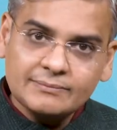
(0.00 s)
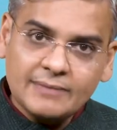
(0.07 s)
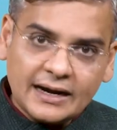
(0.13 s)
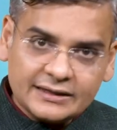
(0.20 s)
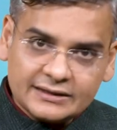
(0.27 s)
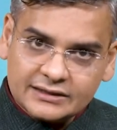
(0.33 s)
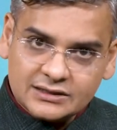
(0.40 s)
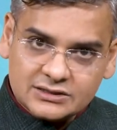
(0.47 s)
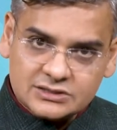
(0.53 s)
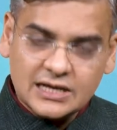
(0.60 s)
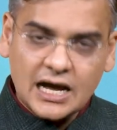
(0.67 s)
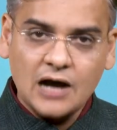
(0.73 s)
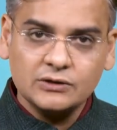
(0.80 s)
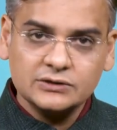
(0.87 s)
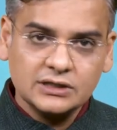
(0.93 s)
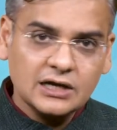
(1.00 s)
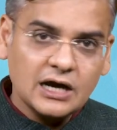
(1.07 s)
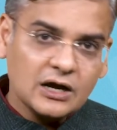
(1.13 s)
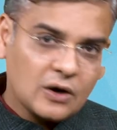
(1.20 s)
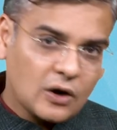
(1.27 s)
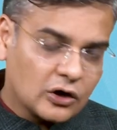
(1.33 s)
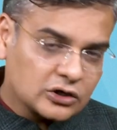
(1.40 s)
the battery is down, the
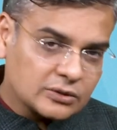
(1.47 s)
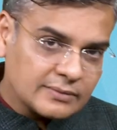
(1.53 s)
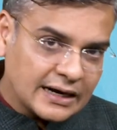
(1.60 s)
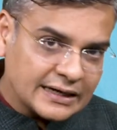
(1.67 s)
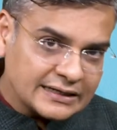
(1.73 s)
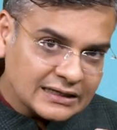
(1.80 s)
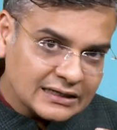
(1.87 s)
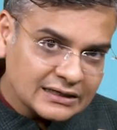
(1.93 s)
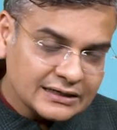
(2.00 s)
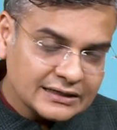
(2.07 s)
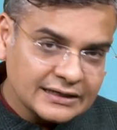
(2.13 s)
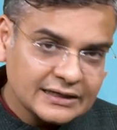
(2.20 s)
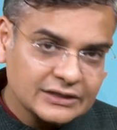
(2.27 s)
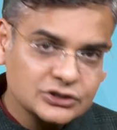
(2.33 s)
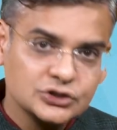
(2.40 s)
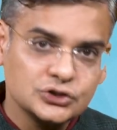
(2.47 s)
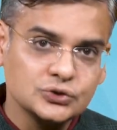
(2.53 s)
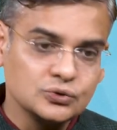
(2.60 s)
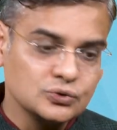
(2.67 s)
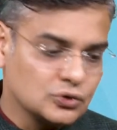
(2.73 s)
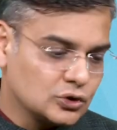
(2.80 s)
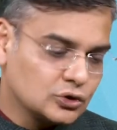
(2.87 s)
car automatically takes
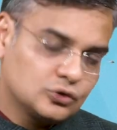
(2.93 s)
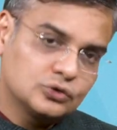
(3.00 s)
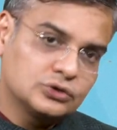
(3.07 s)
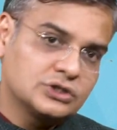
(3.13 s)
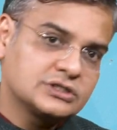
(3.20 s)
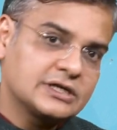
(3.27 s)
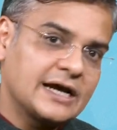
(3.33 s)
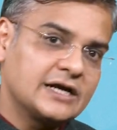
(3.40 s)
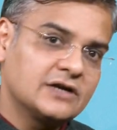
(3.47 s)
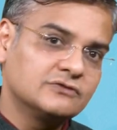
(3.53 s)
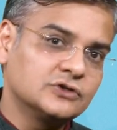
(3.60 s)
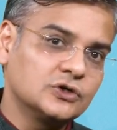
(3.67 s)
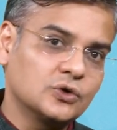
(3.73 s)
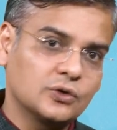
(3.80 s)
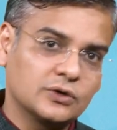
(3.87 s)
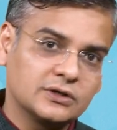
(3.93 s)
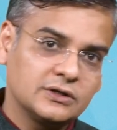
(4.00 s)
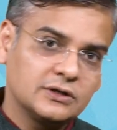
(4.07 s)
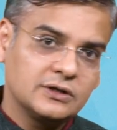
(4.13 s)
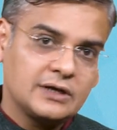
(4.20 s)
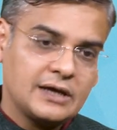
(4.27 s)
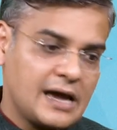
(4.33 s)
you to the side of the road
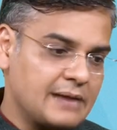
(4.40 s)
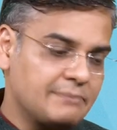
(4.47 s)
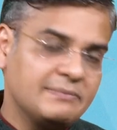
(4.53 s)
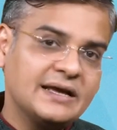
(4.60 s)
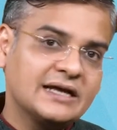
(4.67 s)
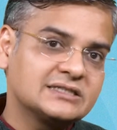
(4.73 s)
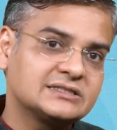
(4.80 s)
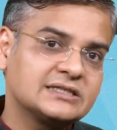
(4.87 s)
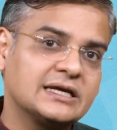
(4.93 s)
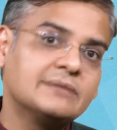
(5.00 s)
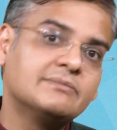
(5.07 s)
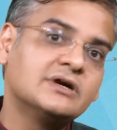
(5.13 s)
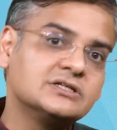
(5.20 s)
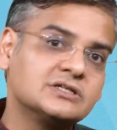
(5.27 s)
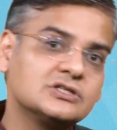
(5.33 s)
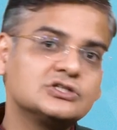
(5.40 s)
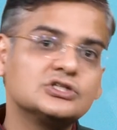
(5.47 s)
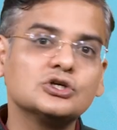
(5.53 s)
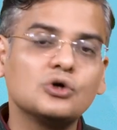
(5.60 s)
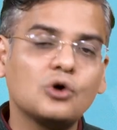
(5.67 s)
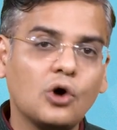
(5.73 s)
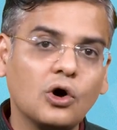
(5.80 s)
and makes an
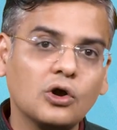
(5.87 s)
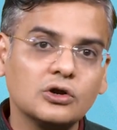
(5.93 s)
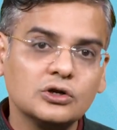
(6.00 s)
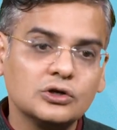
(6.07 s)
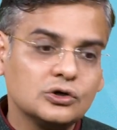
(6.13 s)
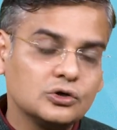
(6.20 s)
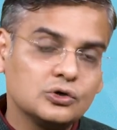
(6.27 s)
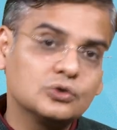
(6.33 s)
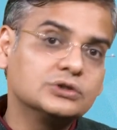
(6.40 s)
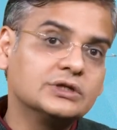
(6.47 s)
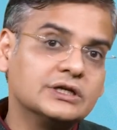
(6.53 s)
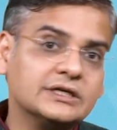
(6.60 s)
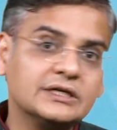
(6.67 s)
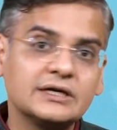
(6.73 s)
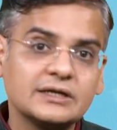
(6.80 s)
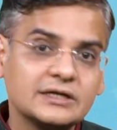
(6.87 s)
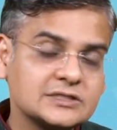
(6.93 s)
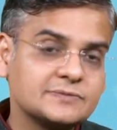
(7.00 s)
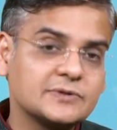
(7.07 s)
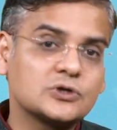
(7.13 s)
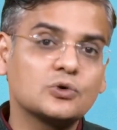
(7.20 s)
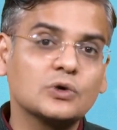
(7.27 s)
emergency call to the
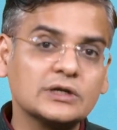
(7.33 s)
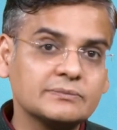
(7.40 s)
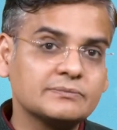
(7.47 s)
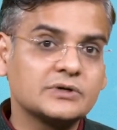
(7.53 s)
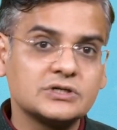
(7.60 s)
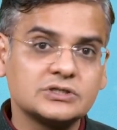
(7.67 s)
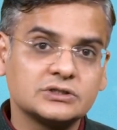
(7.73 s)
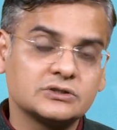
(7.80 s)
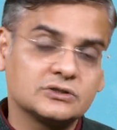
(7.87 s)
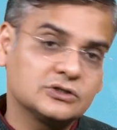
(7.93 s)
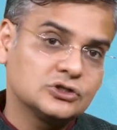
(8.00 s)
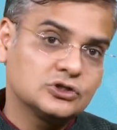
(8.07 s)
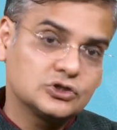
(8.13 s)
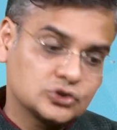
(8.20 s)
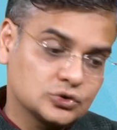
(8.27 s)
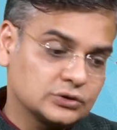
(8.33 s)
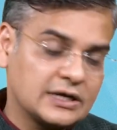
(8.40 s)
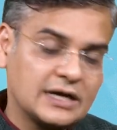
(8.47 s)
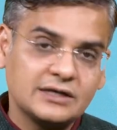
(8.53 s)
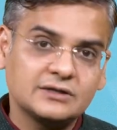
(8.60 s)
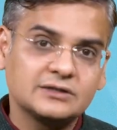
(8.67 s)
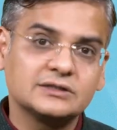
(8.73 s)
nearest patrolling person so
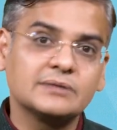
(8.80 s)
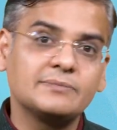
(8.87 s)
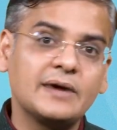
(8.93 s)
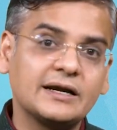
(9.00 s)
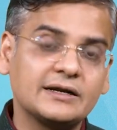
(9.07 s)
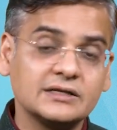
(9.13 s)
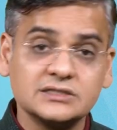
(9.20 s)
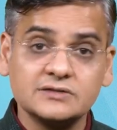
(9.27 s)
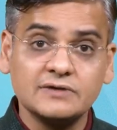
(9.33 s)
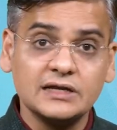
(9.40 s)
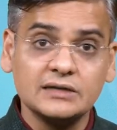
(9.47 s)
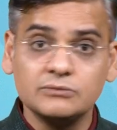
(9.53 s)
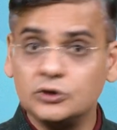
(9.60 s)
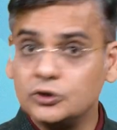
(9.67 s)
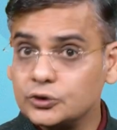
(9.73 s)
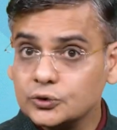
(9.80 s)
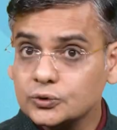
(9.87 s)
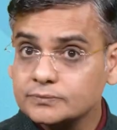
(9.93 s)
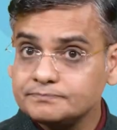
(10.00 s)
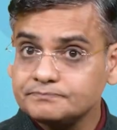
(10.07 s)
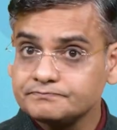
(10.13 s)
that the battery is available to you?